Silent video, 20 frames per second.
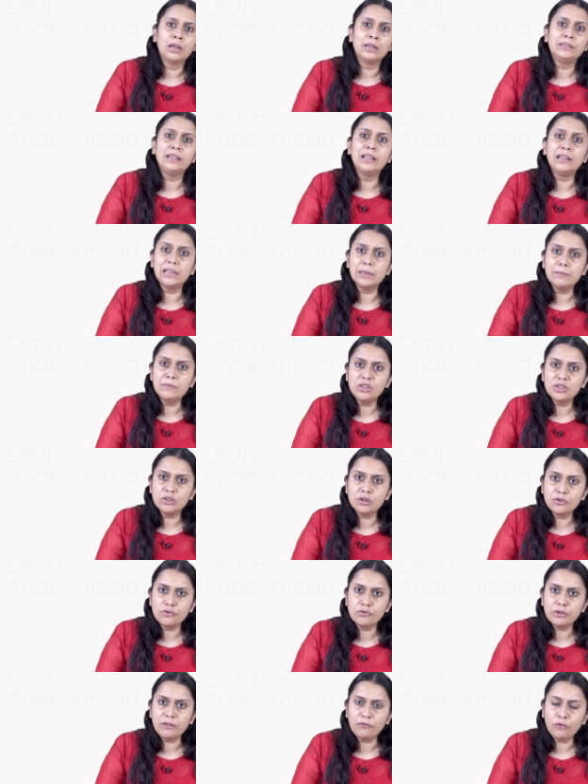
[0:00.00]
the limb
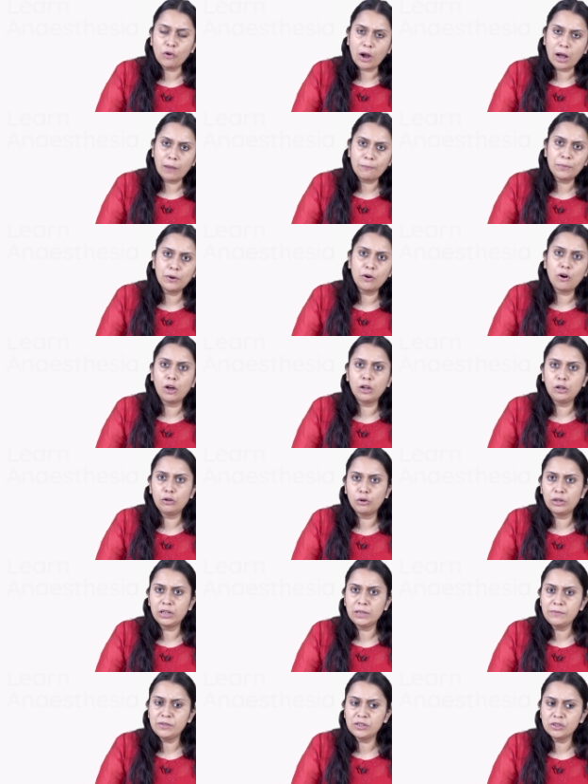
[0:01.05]
surgery, for upper or lower
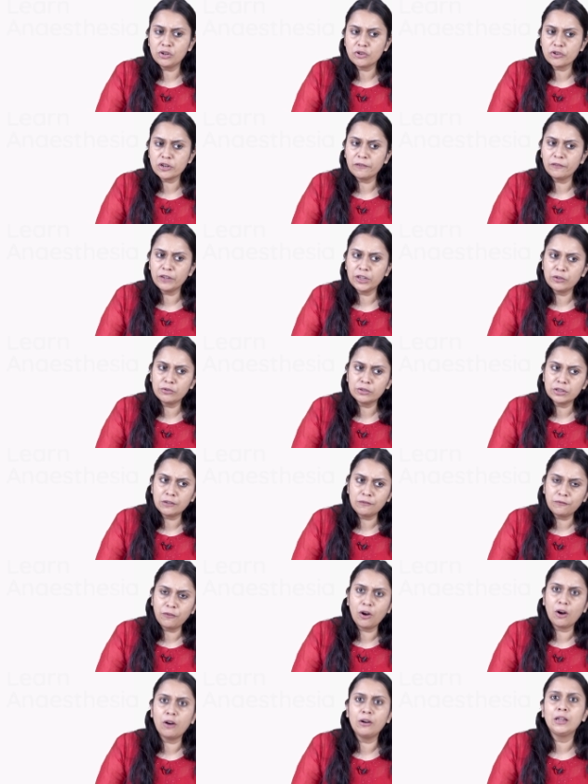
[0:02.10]
limb surgery. We use it
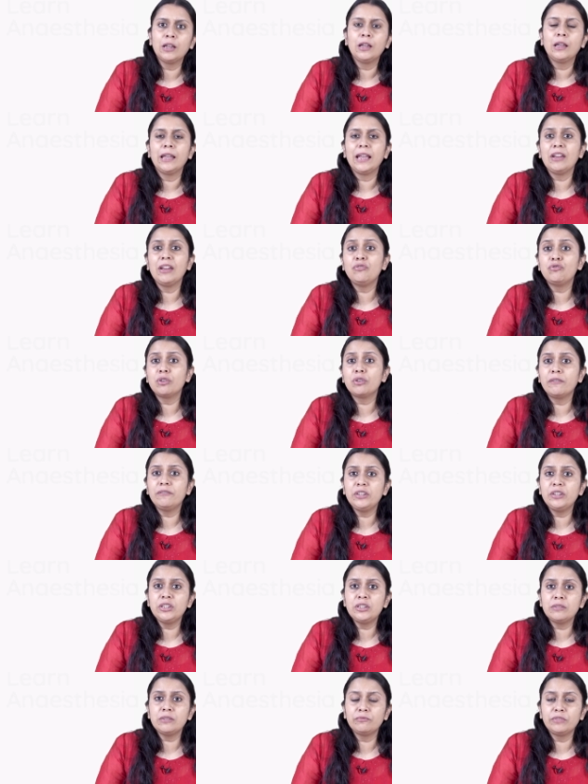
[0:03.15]
for
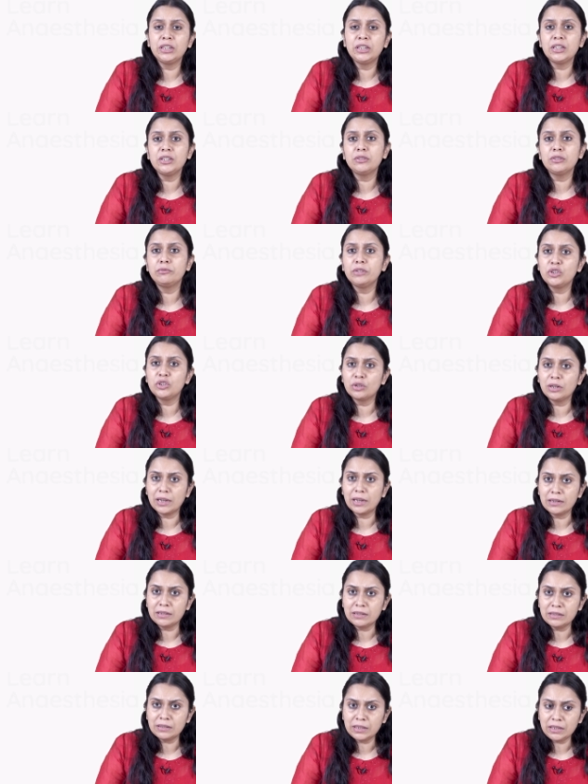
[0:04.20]
intravenous regional
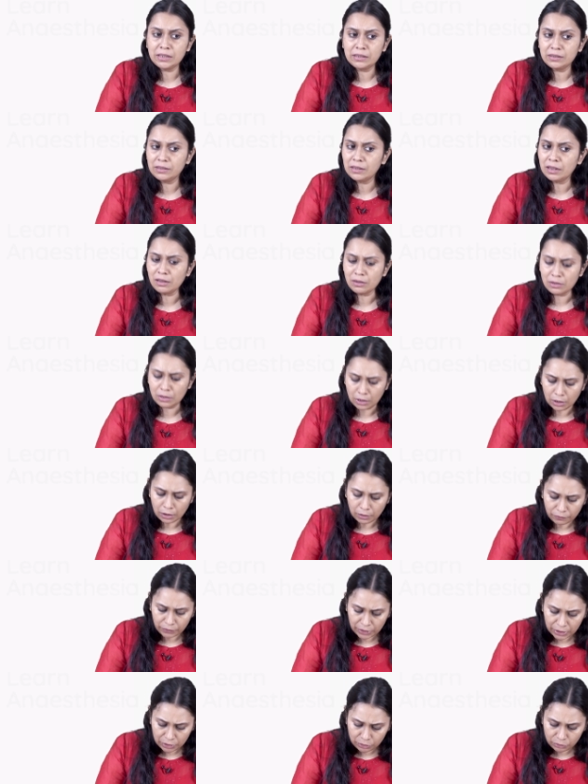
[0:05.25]
anesthesia.
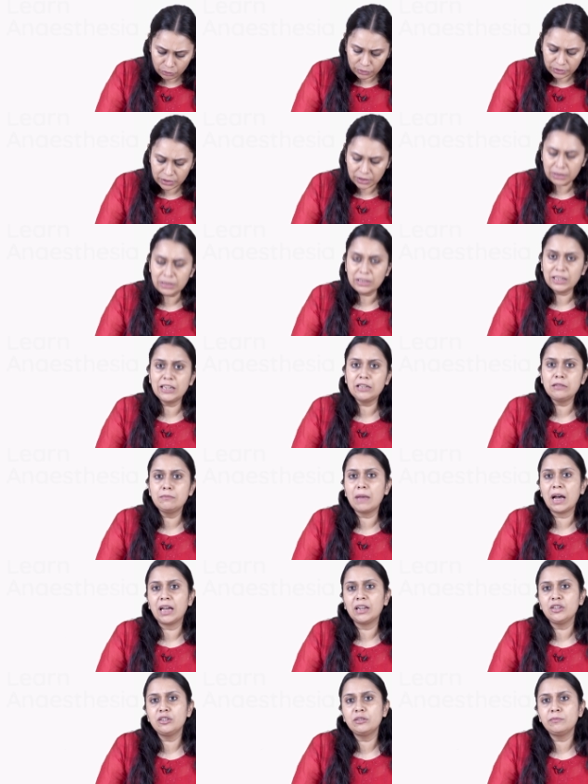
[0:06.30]
We use it in
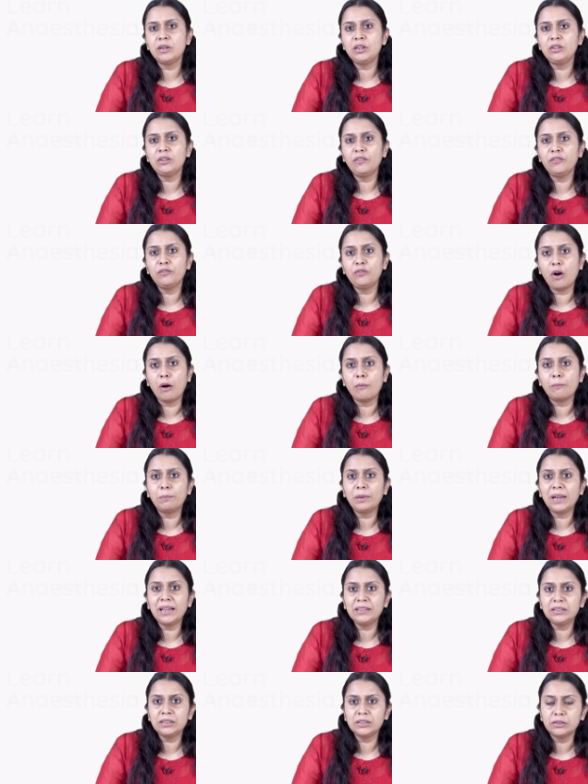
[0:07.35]
management of
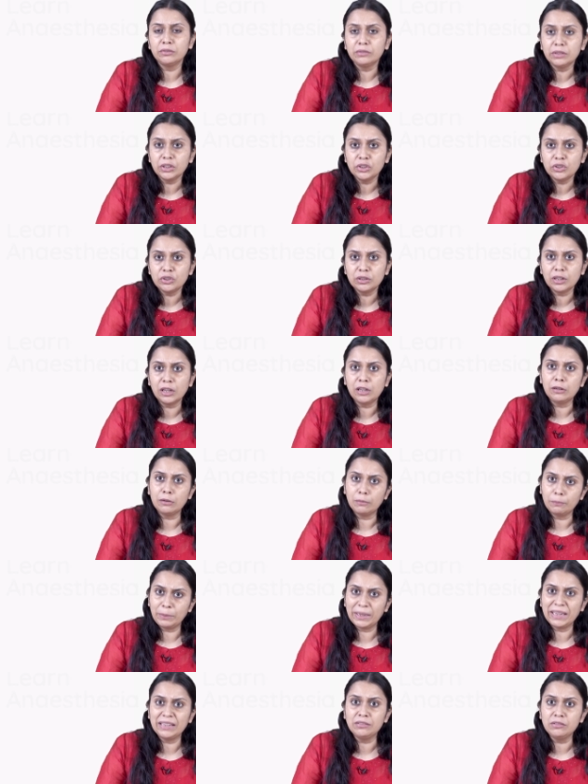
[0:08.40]
complex regional
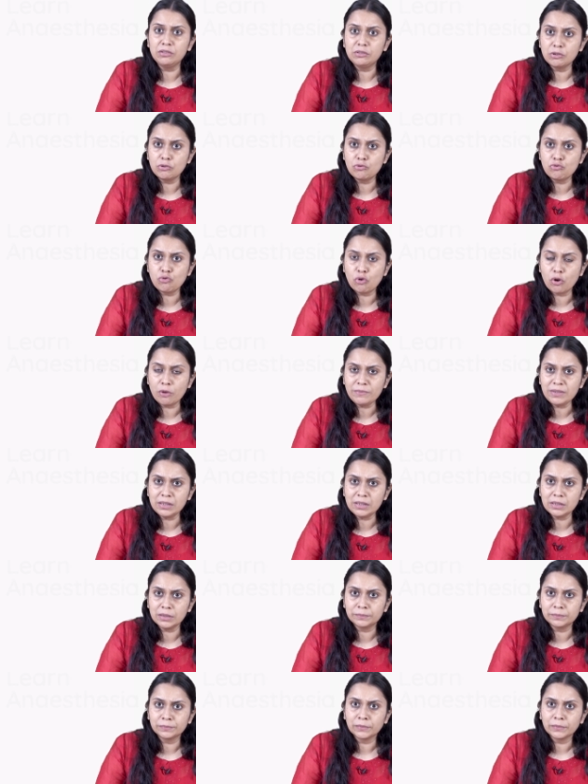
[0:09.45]
pain syndromes.